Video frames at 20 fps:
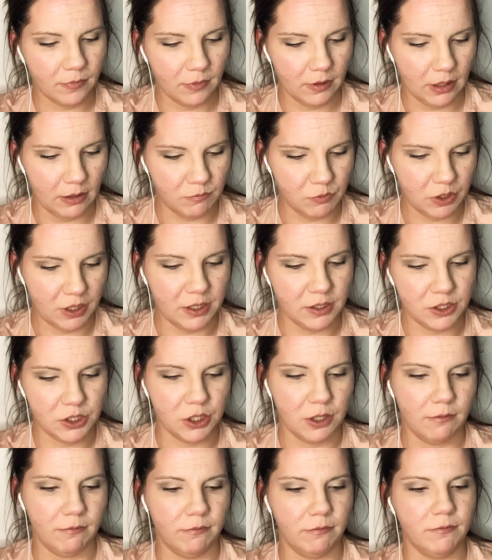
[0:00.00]
trying to
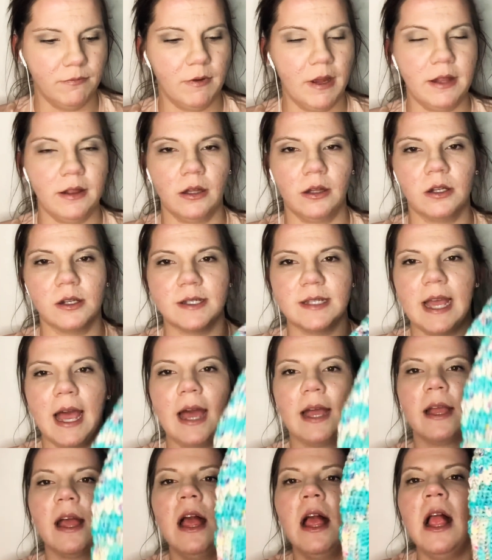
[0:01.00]
find the little
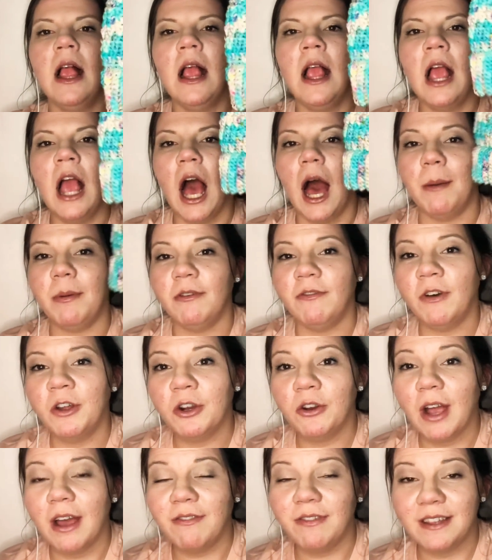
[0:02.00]
tag. I'll be
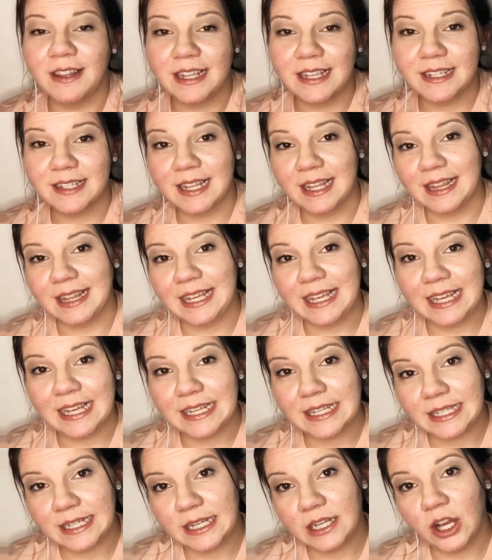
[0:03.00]
photographing these in the
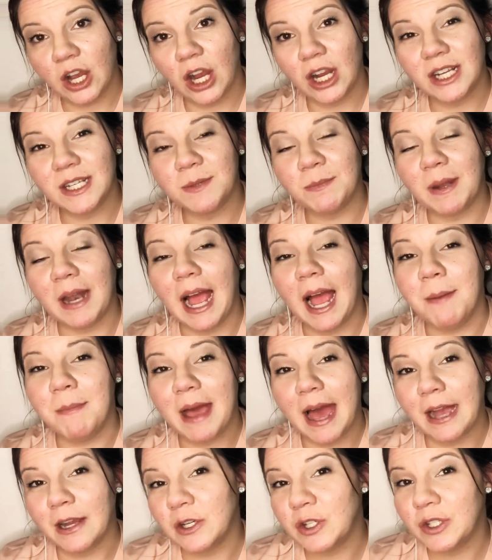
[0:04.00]
indie yarns, but I'm
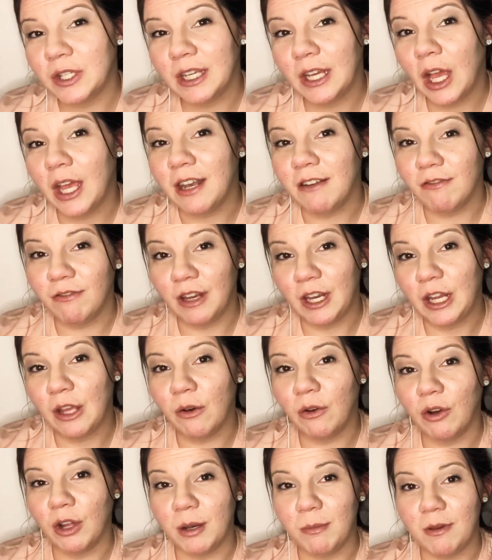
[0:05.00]
actually in video
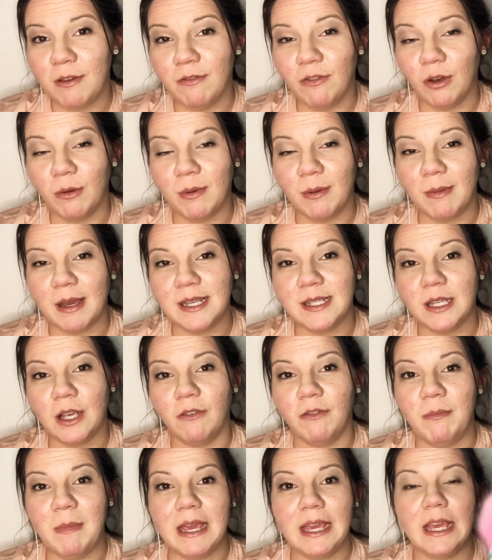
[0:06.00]
going to be filming
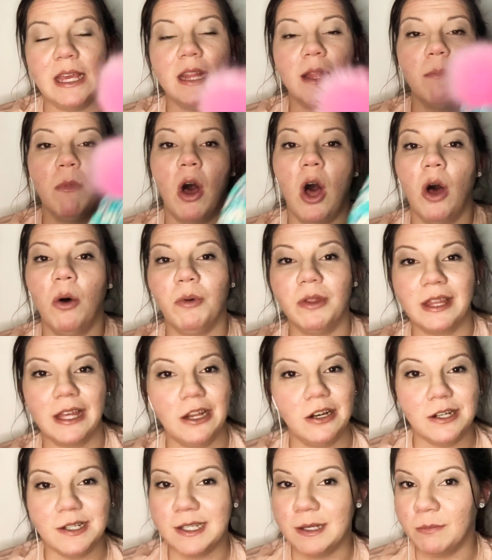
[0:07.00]
myself making them all with
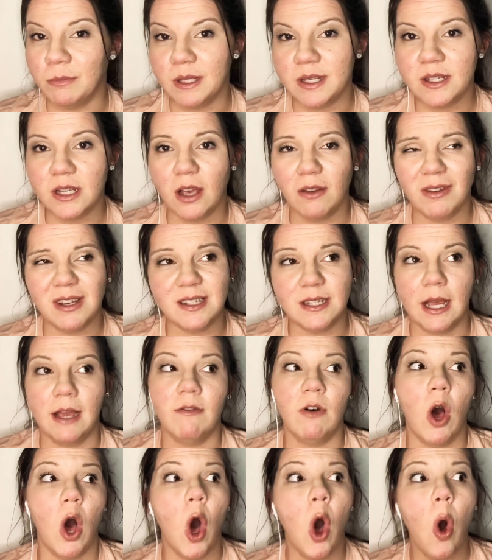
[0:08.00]
Caron Simply Soft because I have a
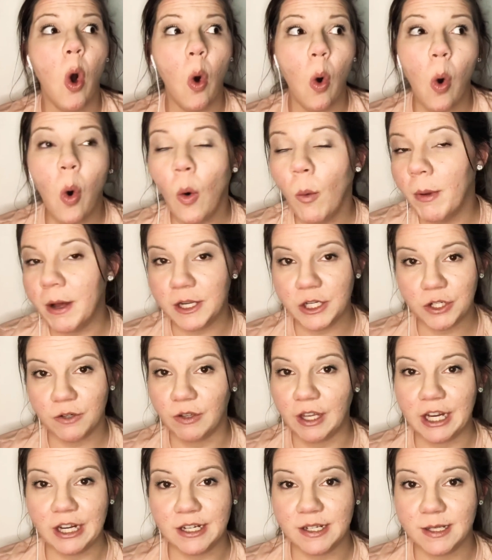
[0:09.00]
whole bunch of
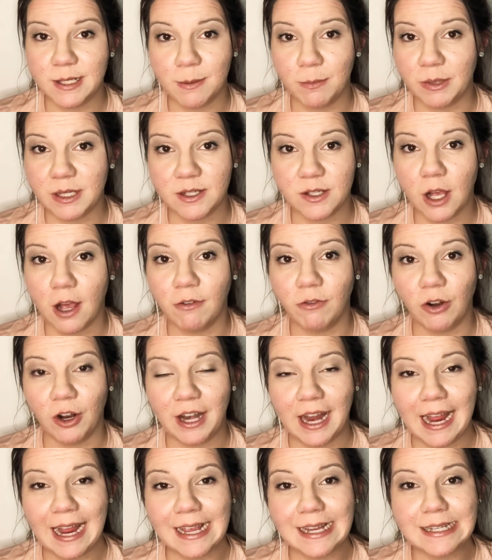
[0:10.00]
Caron Simply Soft on
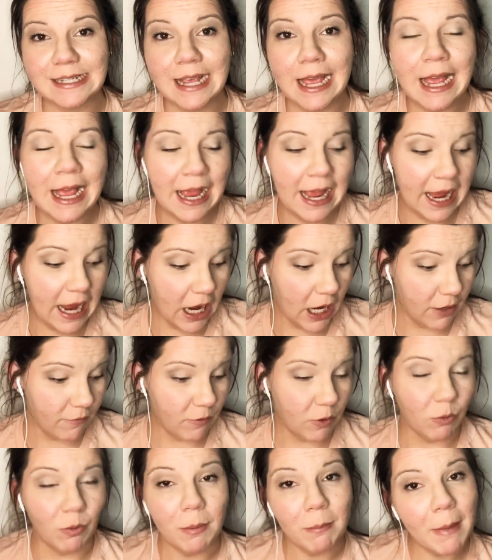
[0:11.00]
hand. And if
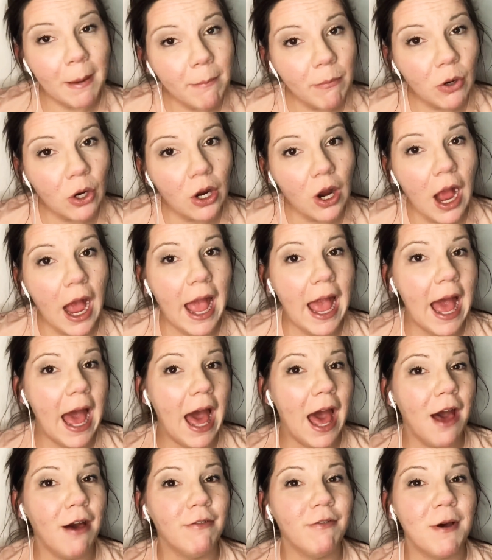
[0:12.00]
you remember, I
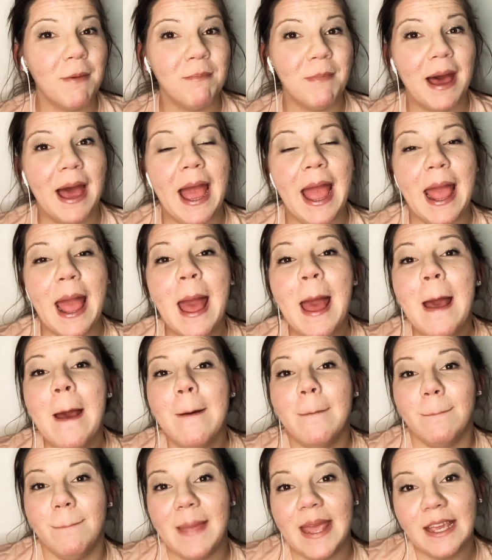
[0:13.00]
have my
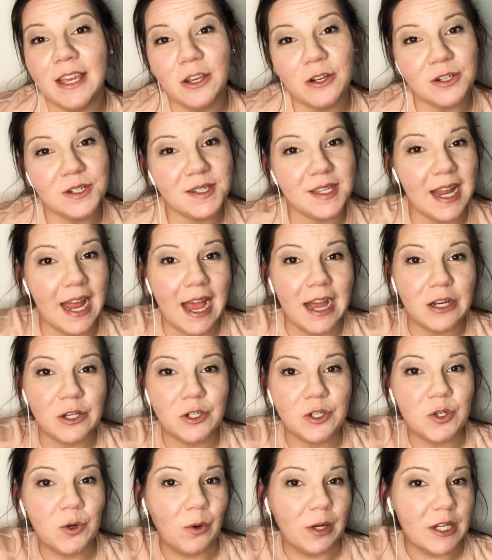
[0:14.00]
Make Your Stash
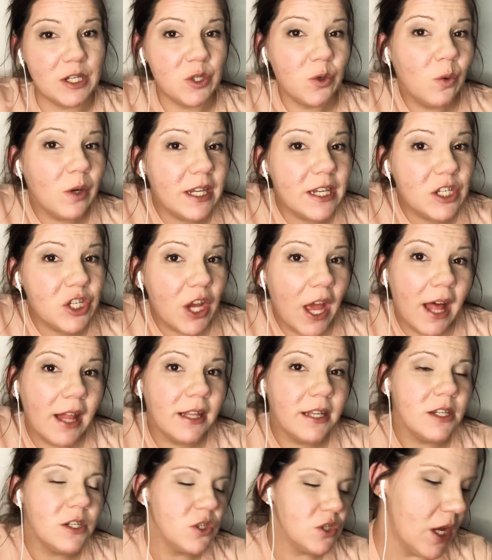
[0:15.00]
2020
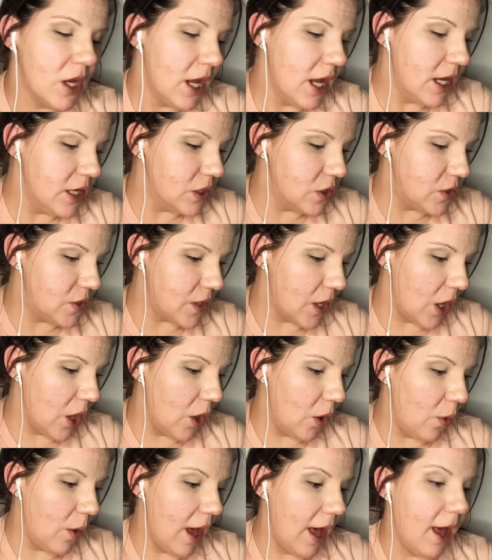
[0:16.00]
challenge.
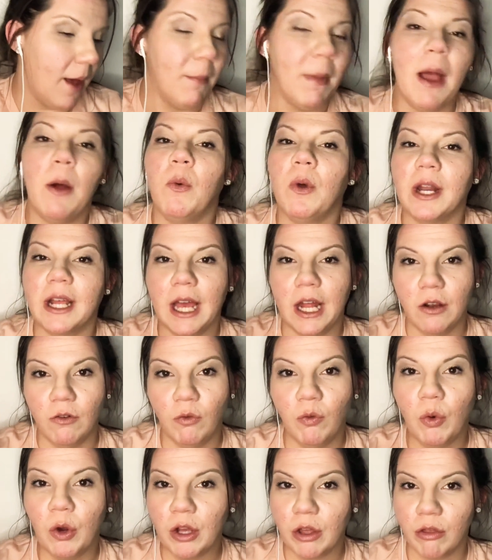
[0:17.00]
So I want to kind of
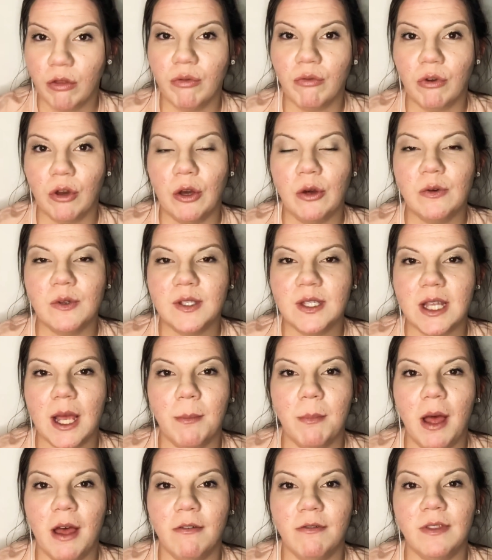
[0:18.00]
work through
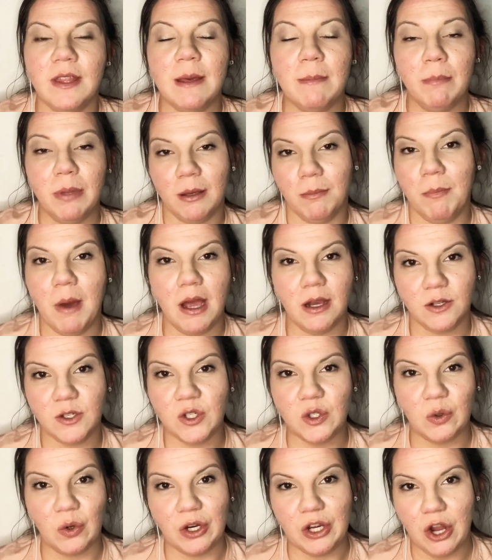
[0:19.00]
some of the big box
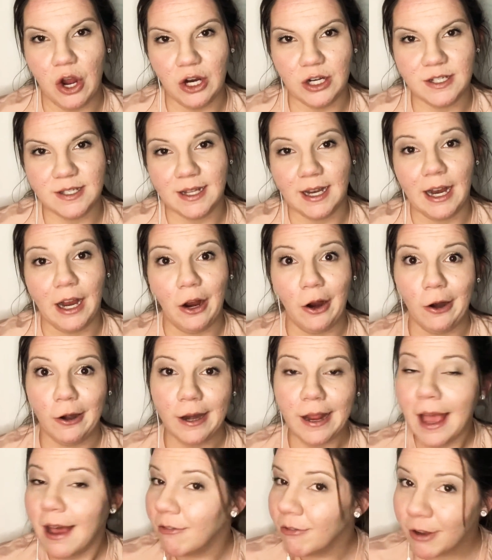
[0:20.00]
store yarns that I already
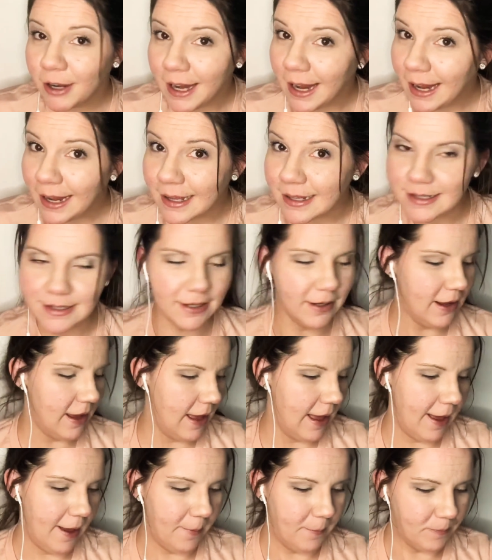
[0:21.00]
have on hand.
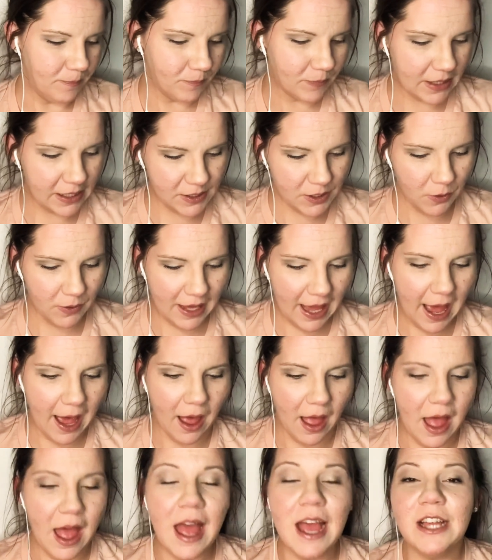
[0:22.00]
So yeah,
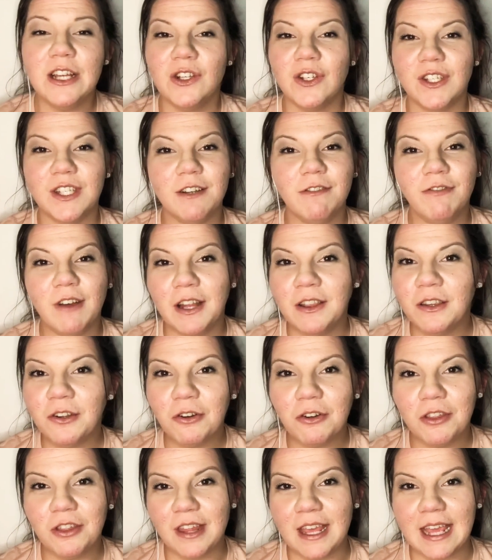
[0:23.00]
just a fun
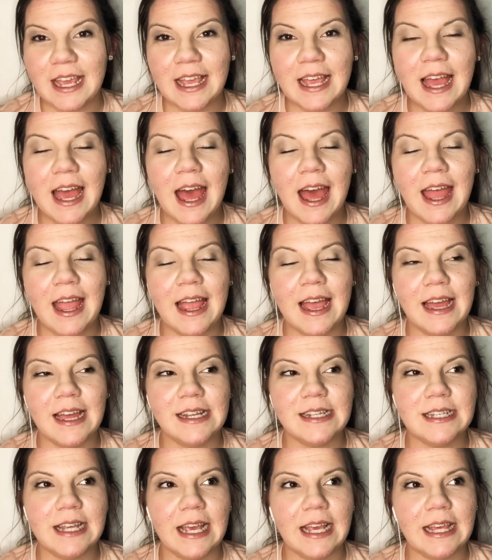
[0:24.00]
little thing.
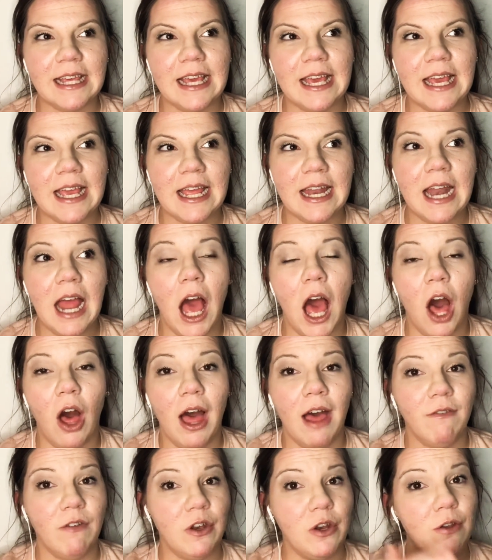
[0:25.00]
And again, I'll
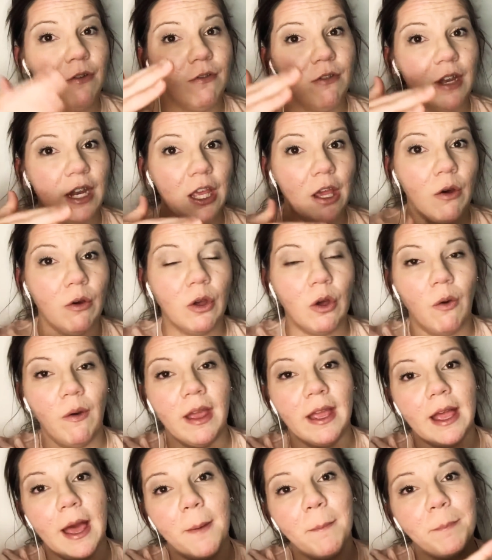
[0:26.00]
have a new video
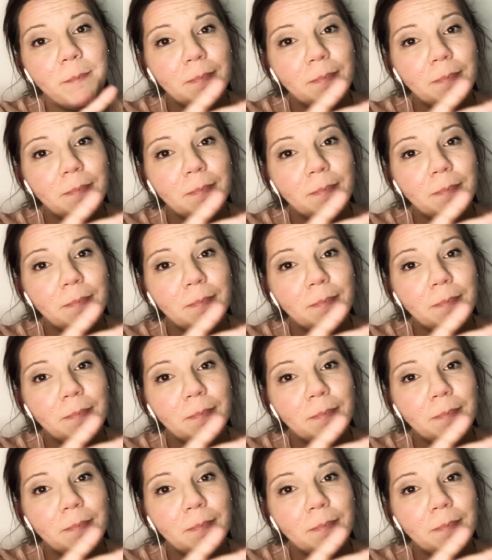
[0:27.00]
going up